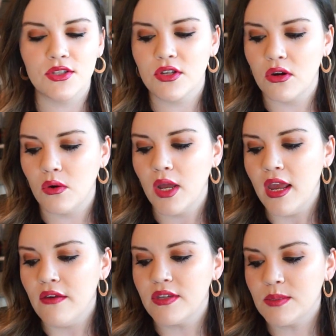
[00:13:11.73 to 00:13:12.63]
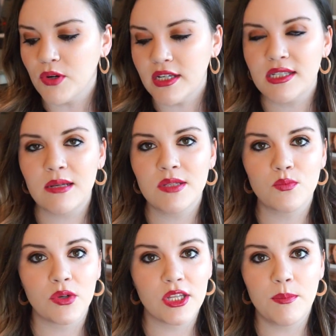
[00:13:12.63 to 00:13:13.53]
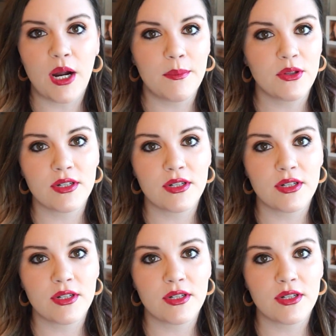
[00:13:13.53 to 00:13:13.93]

So this brand seems really popular.